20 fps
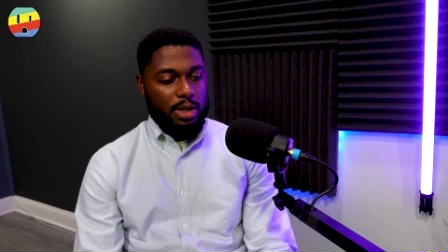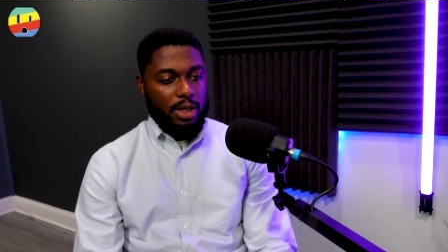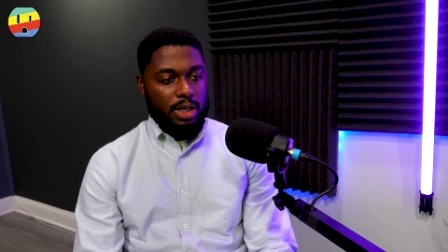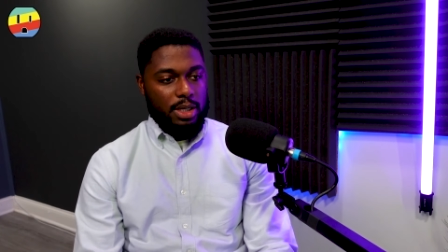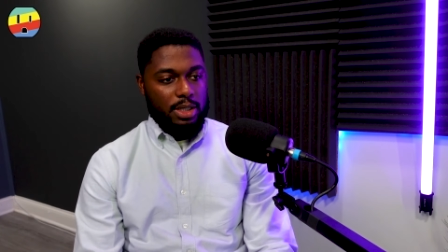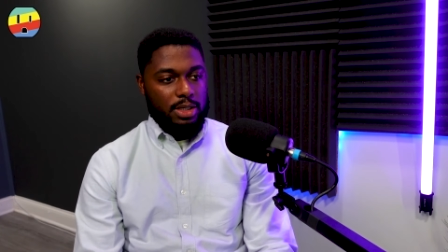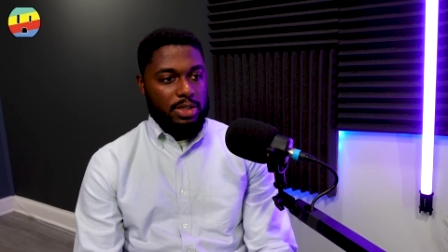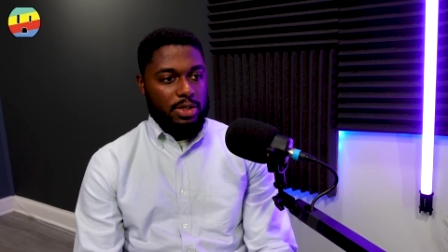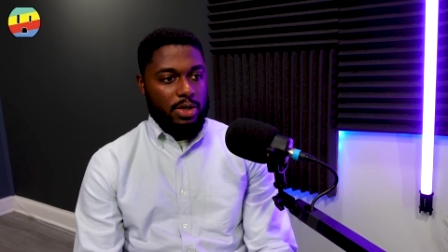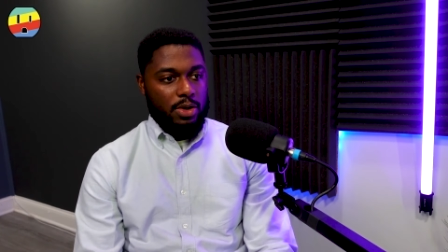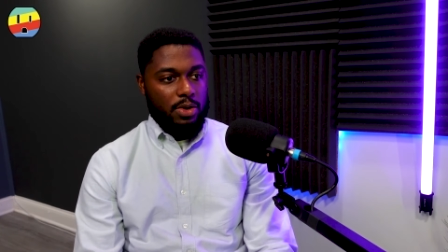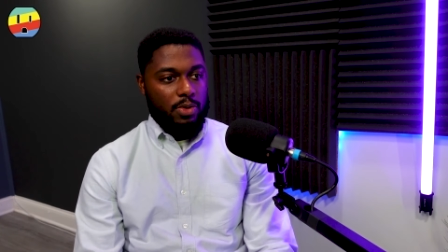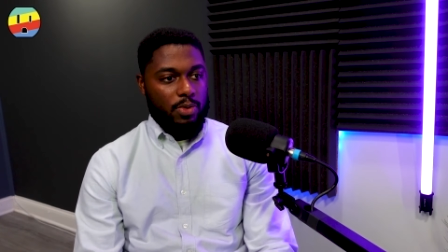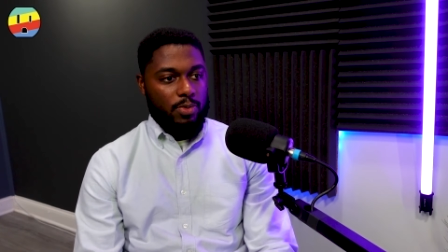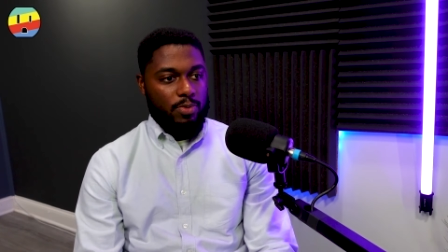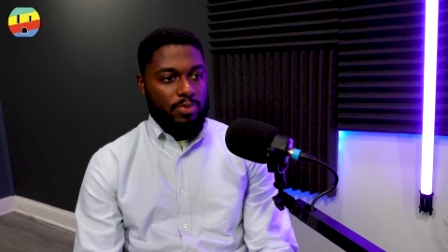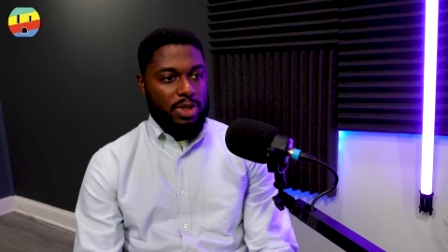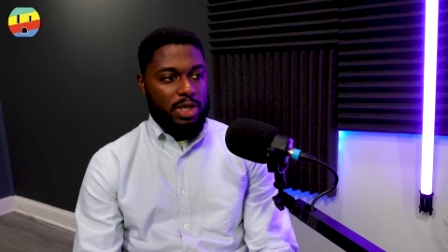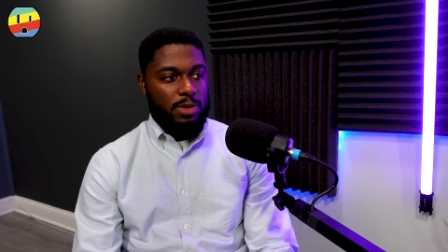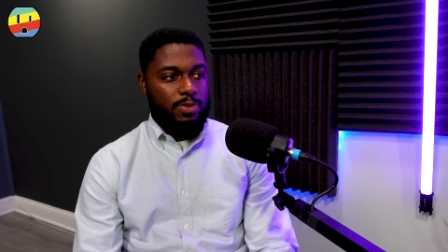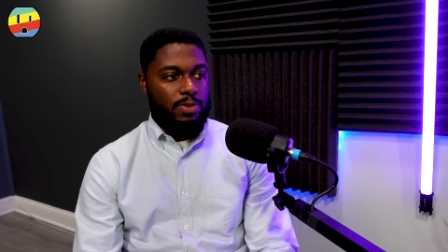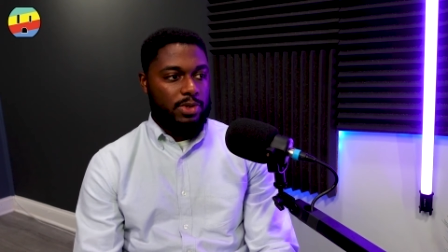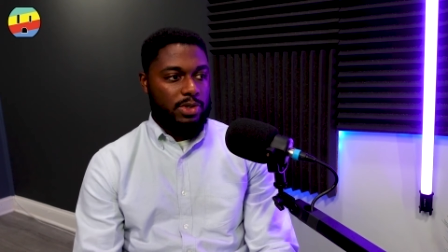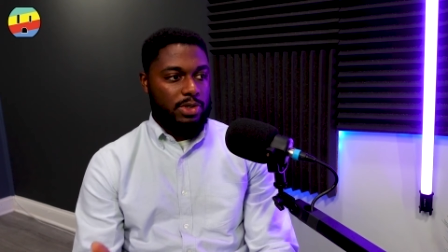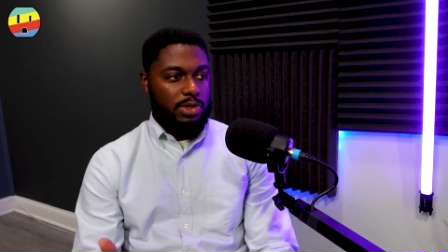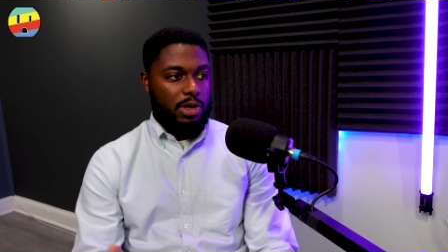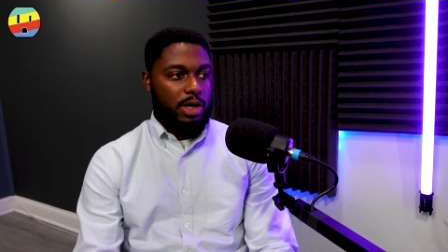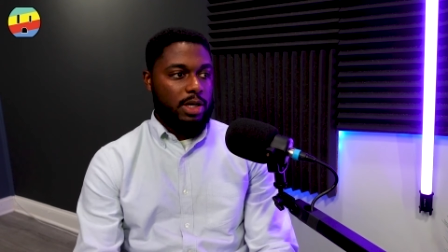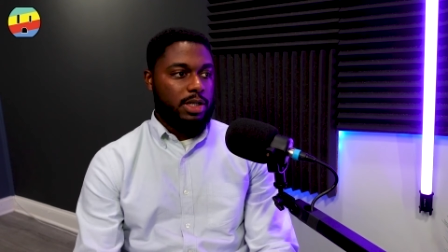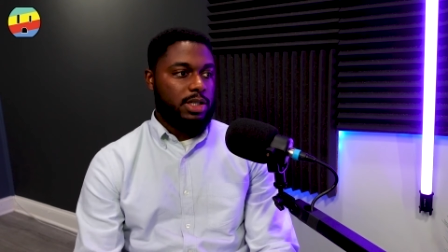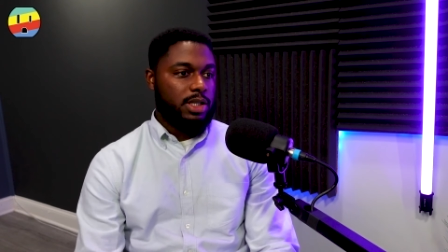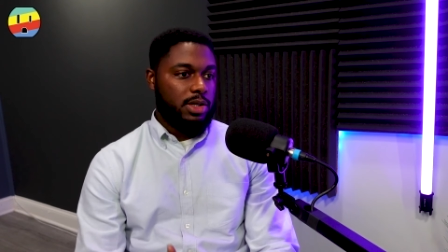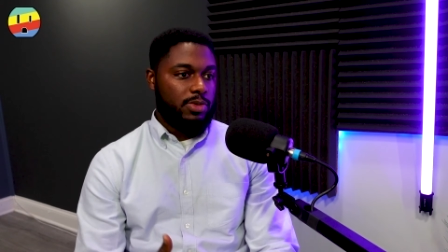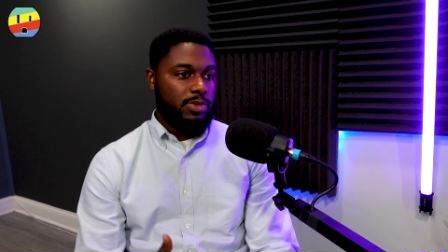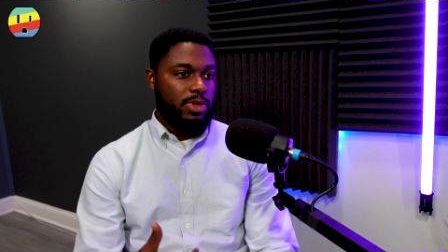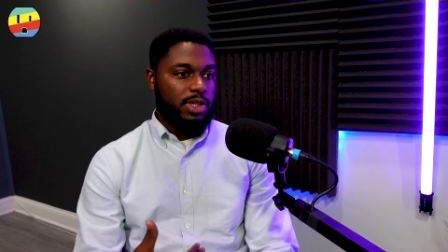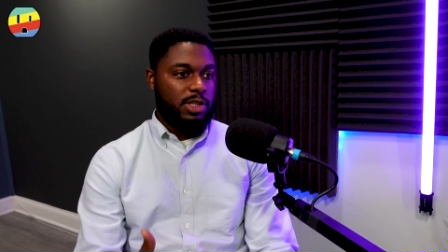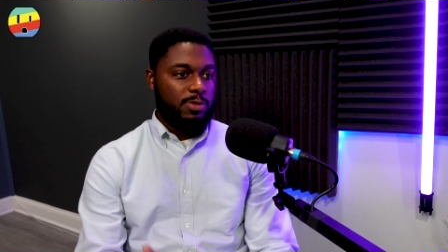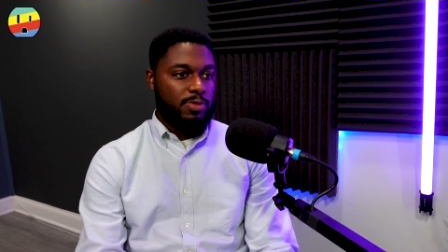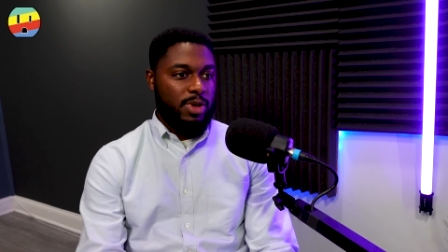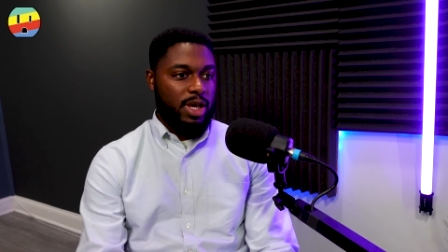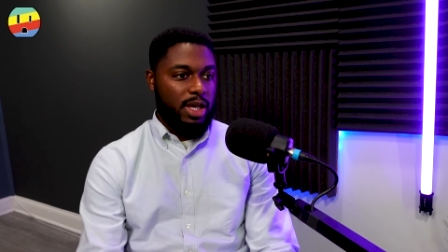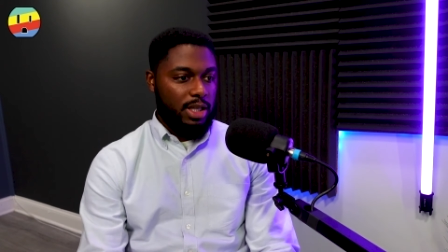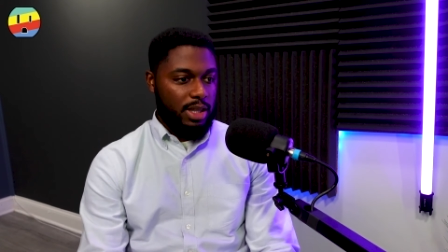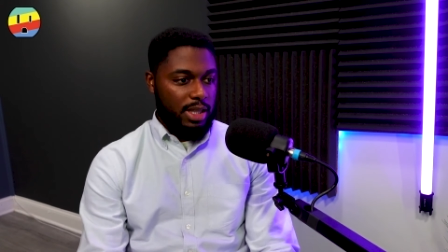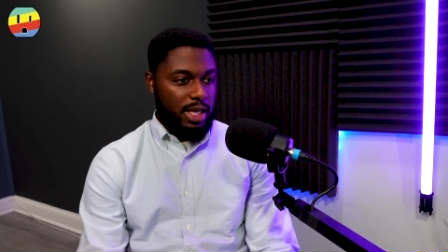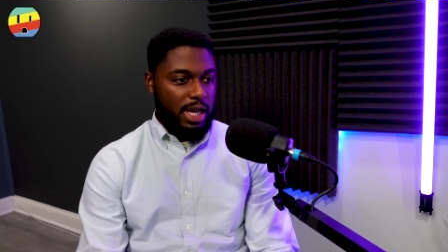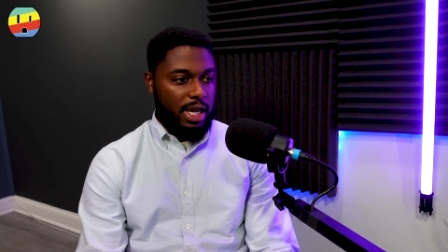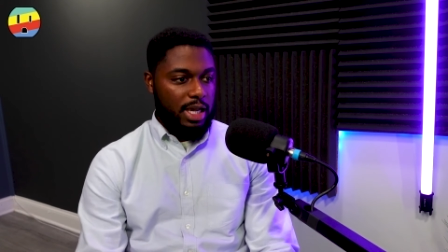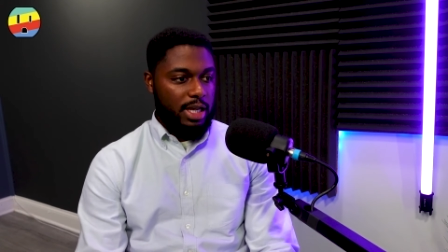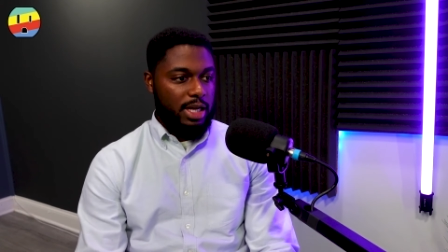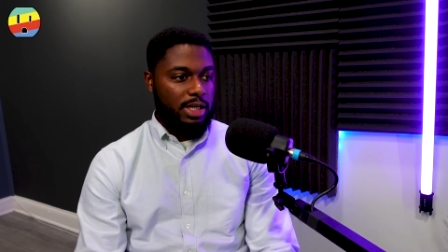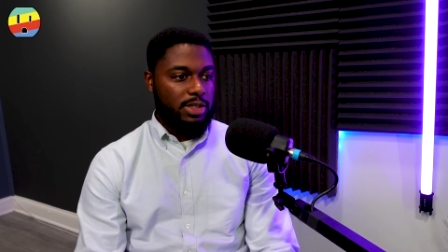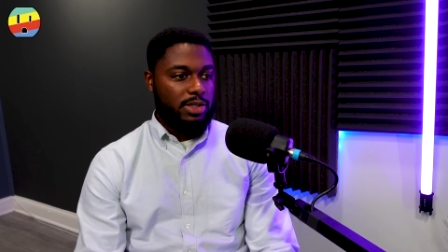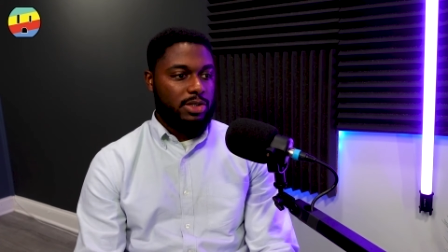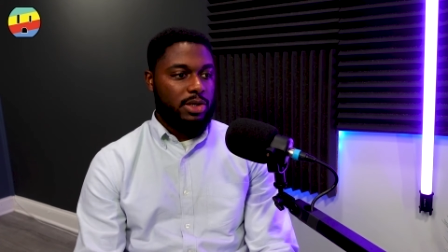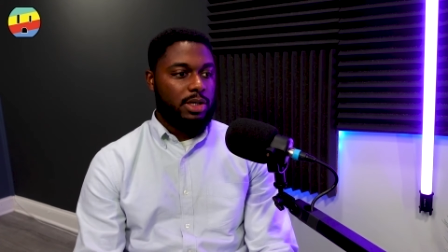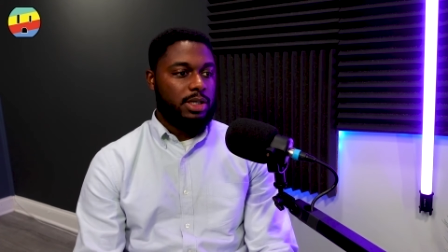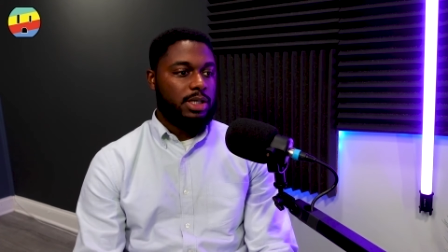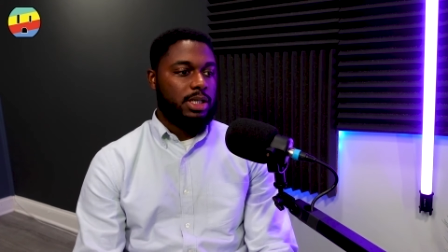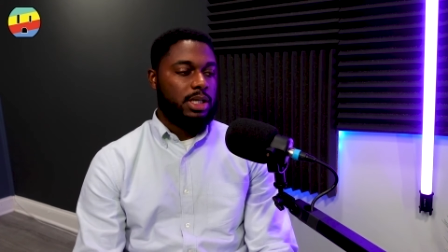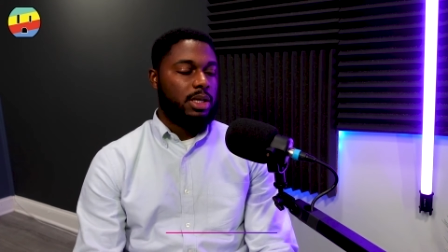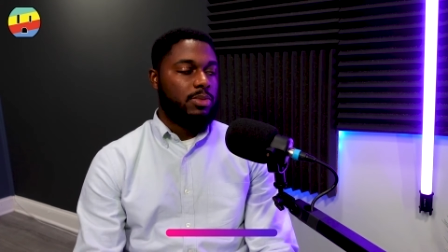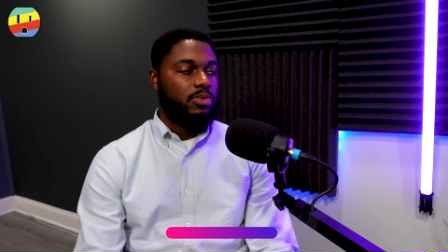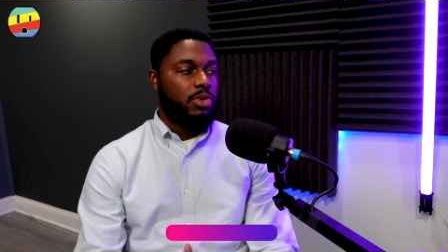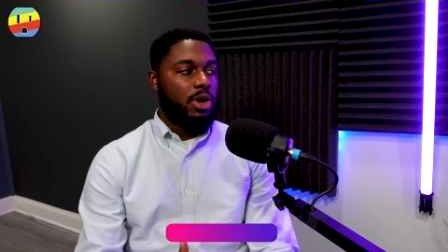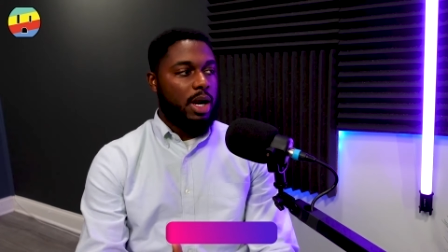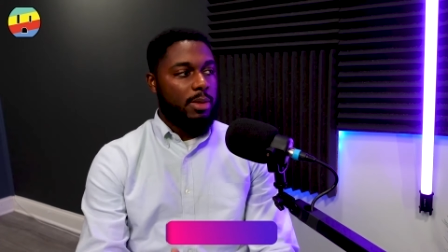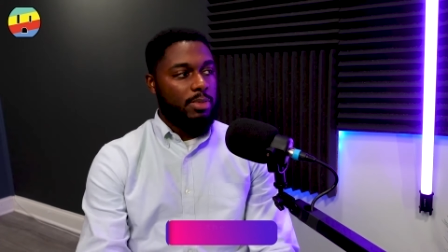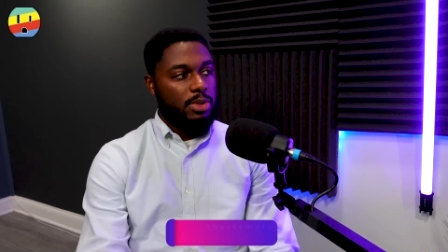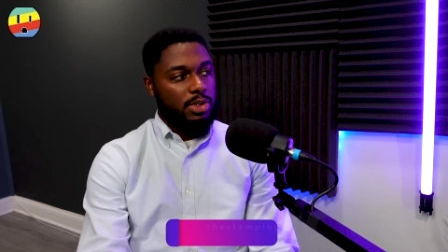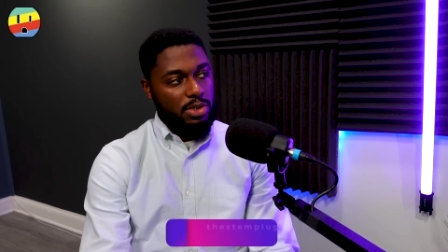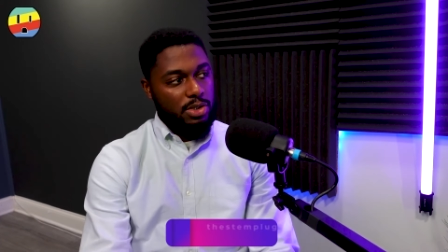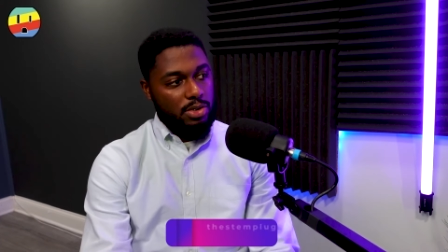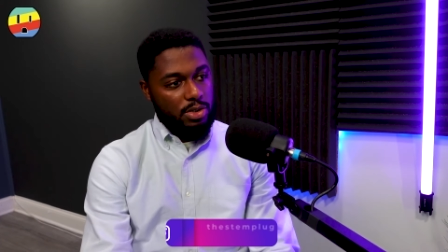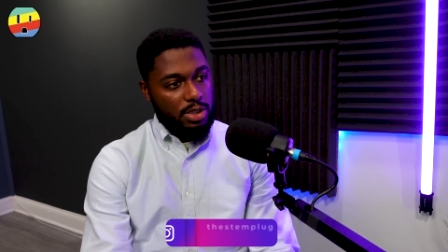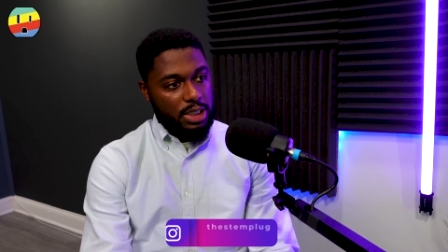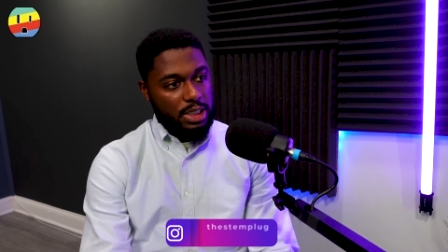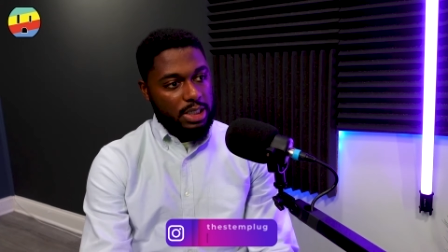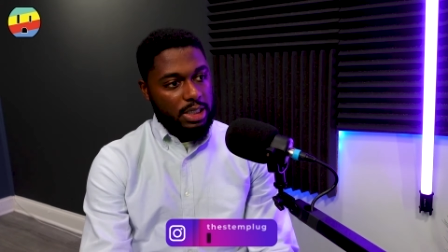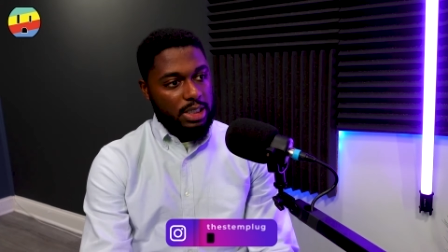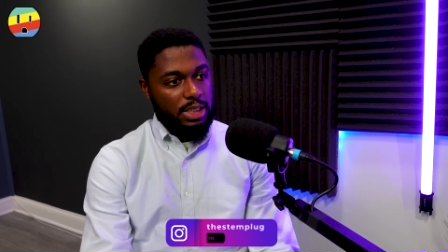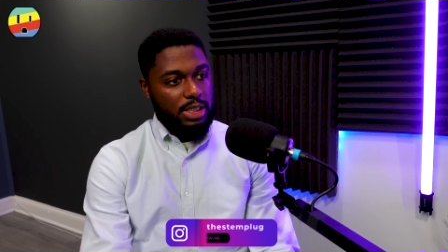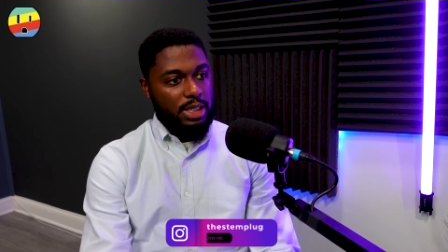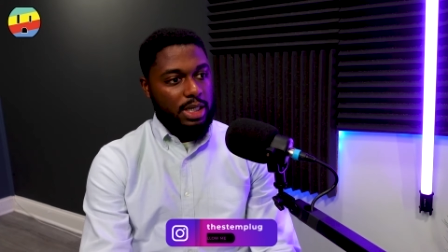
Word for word: And so people started to respect that, and I started to get more opportunities.